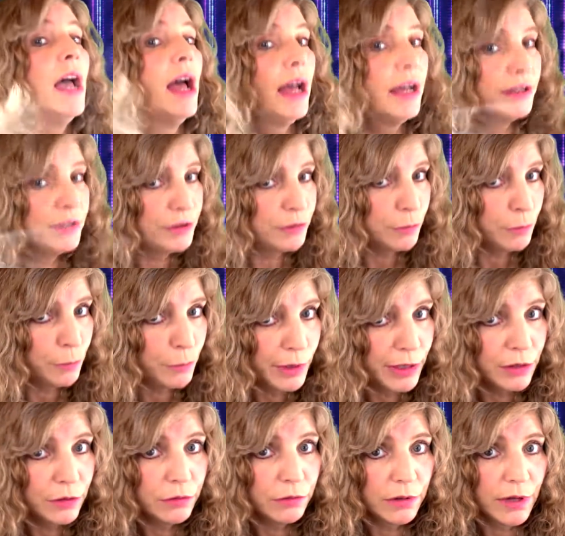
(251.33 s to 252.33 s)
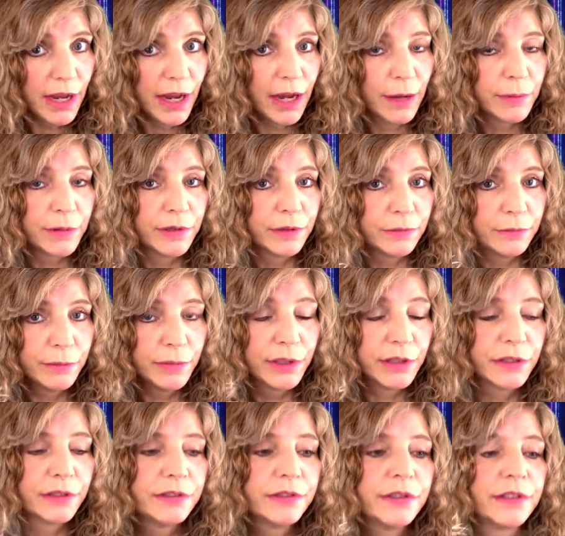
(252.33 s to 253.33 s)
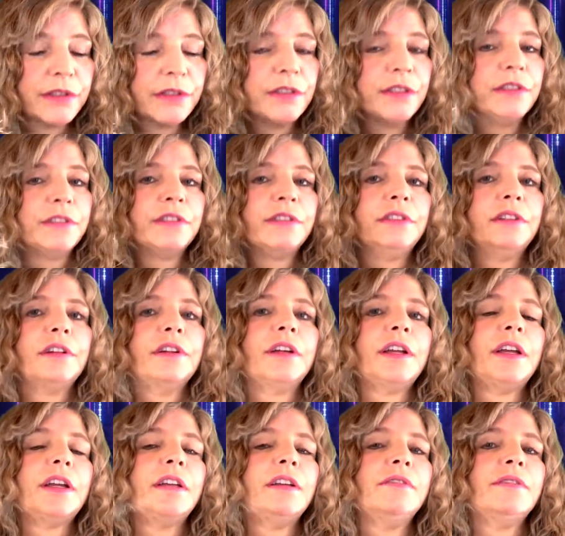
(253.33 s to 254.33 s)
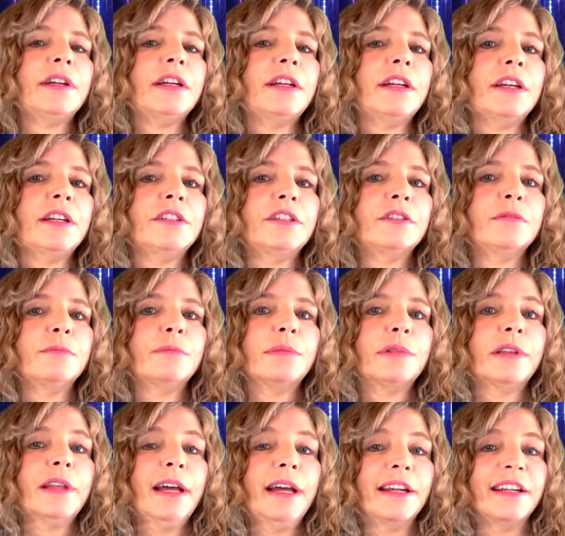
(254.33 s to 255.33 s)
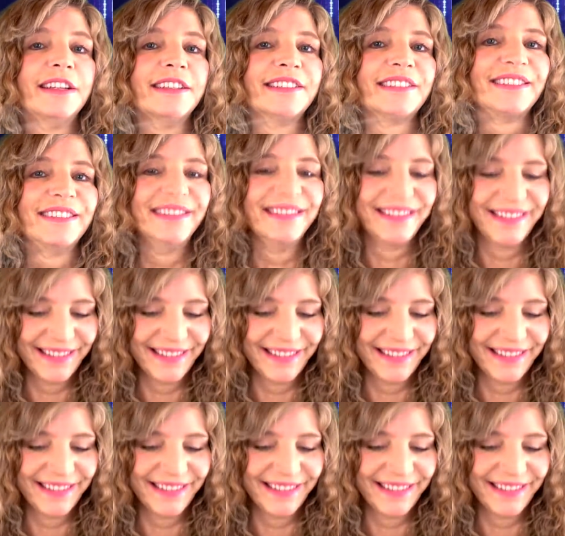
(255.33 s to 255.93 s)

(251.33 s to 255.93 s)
and will happen because this isn't a vacation planet.